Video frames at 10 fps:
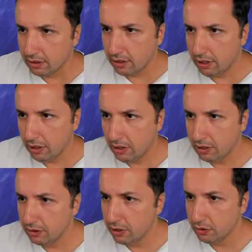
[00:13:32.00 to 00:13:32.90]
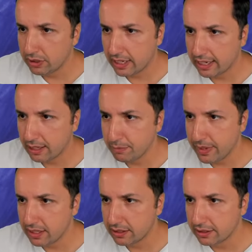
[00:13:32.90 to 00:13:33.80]
Oh, no, then I get
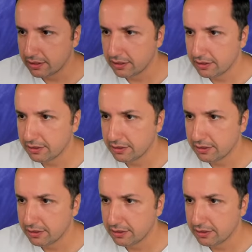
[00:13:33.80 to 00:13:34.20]
mated.